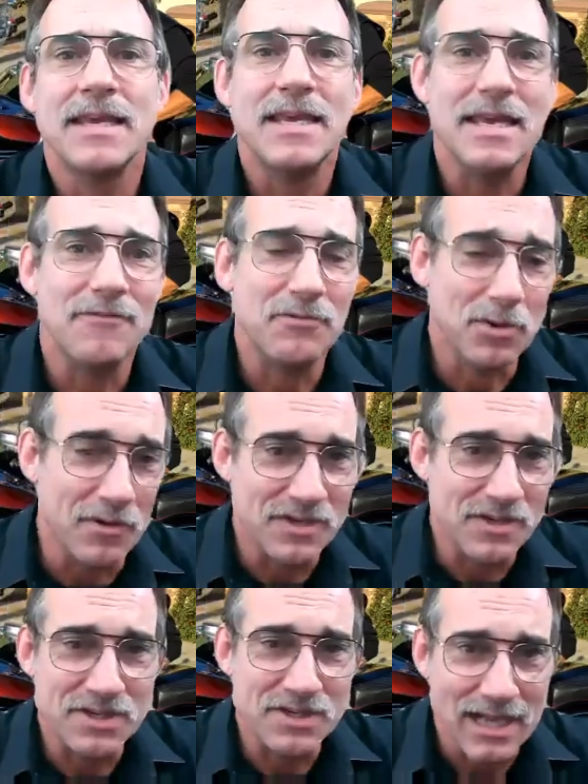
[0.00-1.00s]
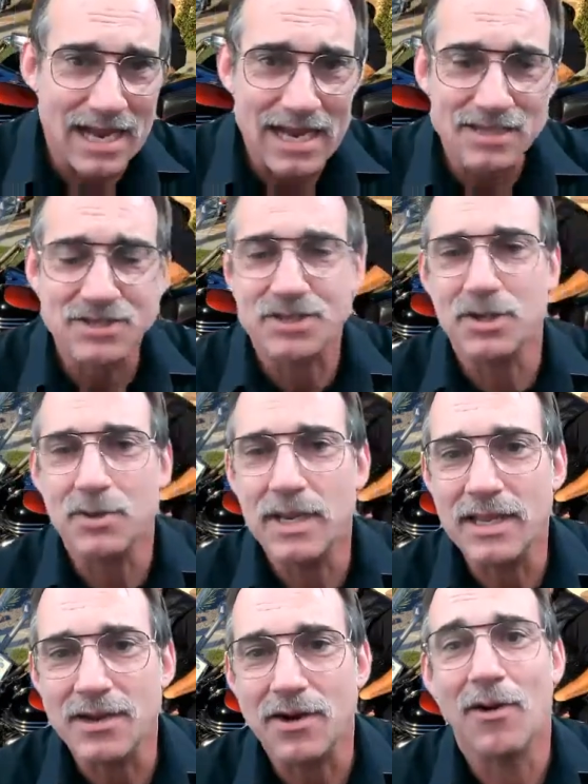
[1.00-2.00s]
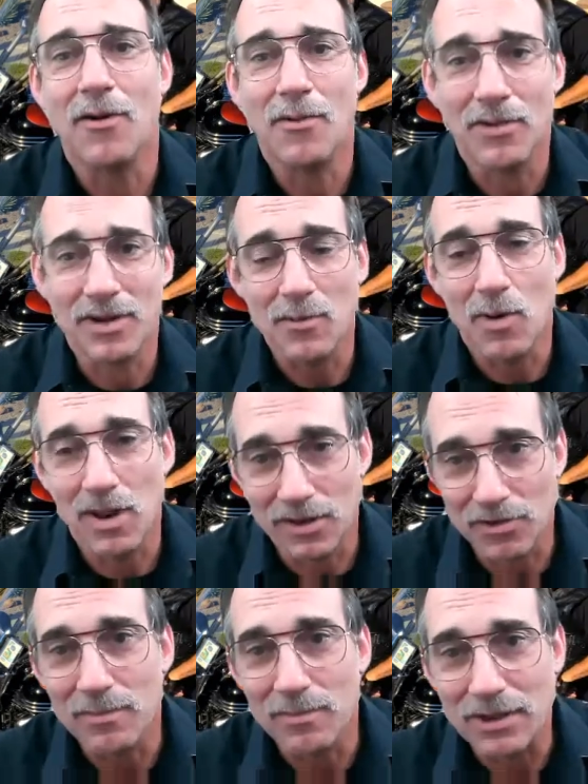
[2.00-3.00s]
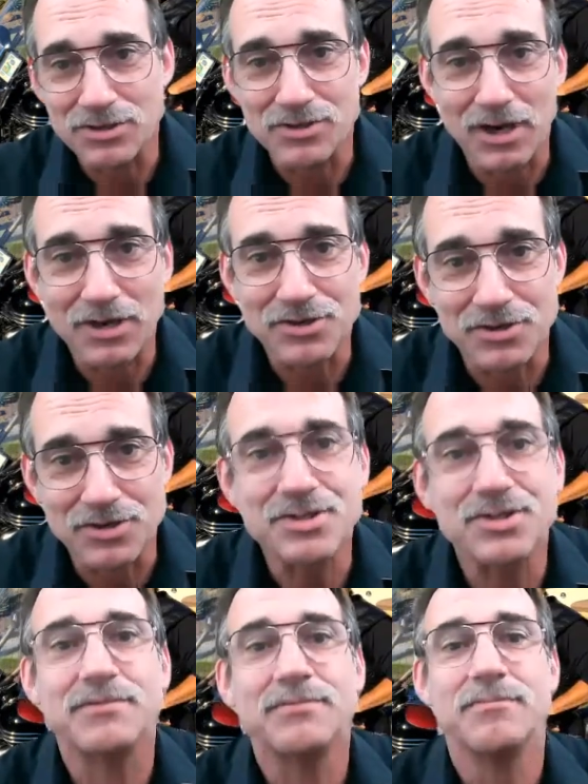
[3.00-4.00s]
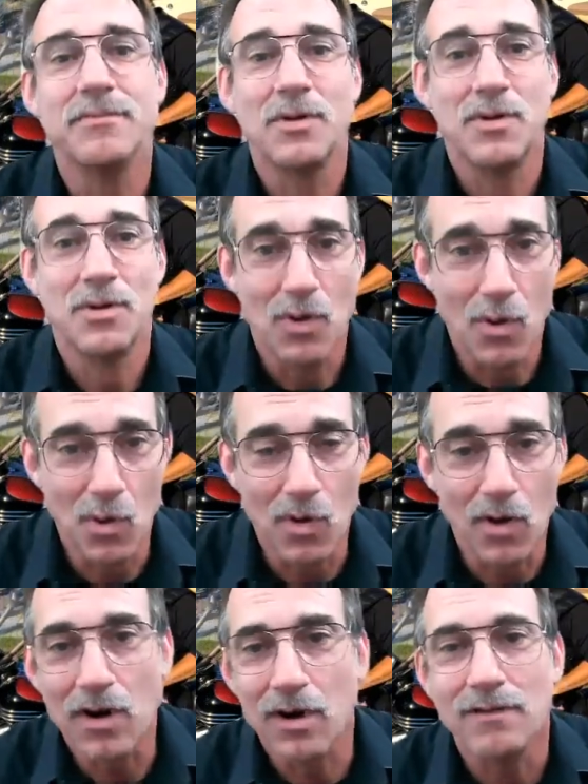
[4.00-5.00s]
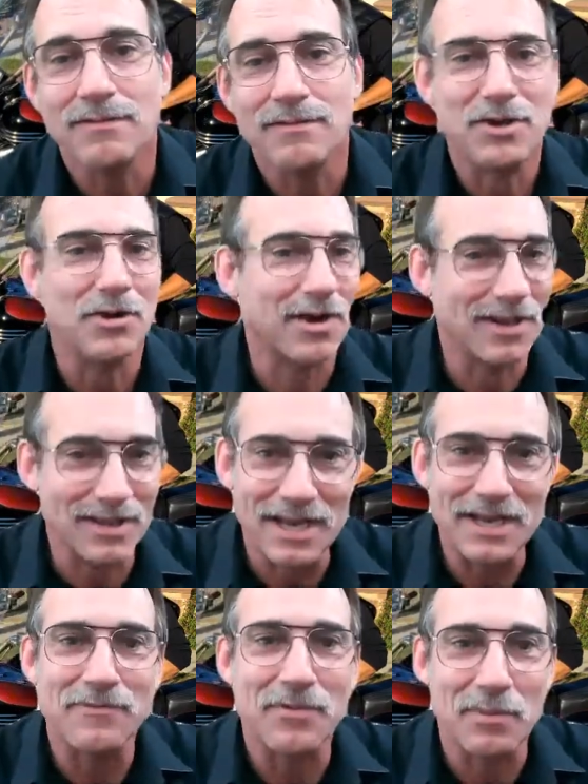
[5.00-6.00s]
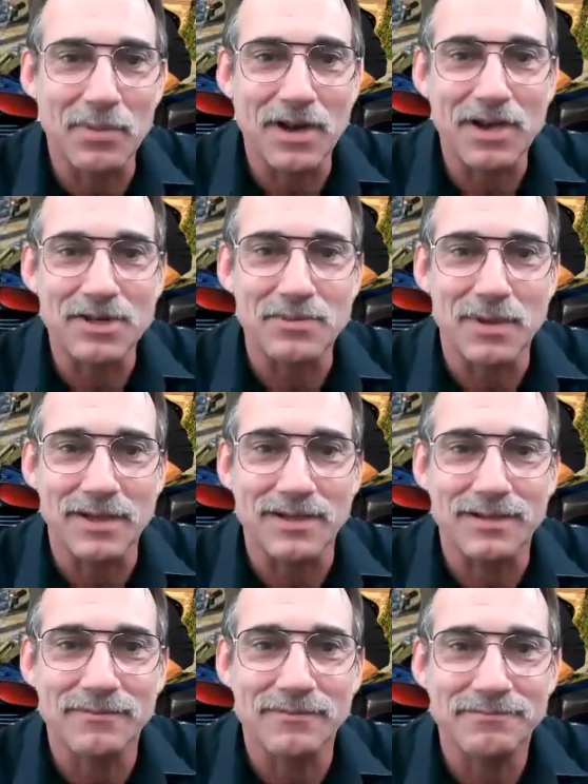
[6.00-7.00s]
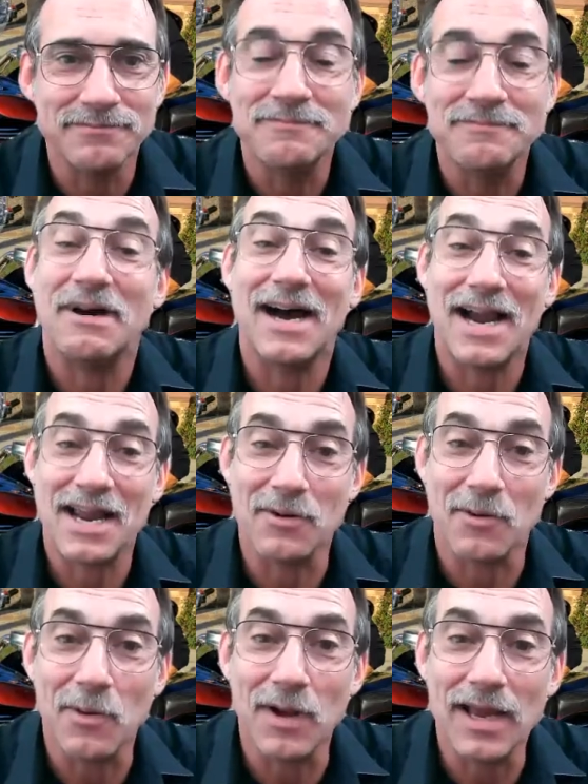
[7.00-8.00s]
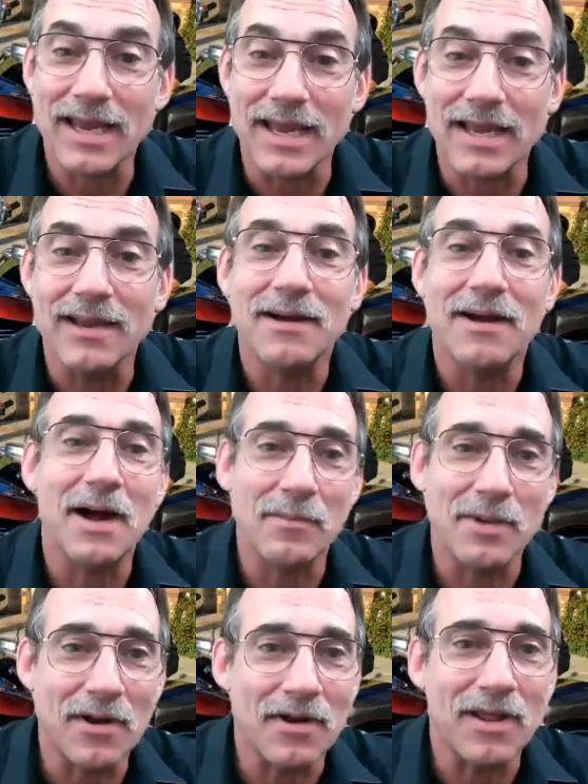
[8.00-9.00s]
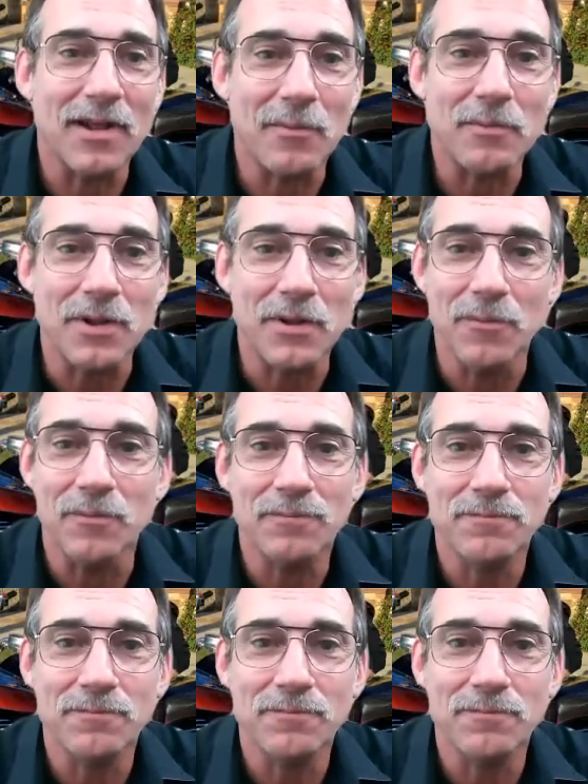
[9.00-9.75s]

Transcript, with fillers: If you're in this class, you either really want to learn about structures or you're a glutton for punishment. Either way, I'm here to help you.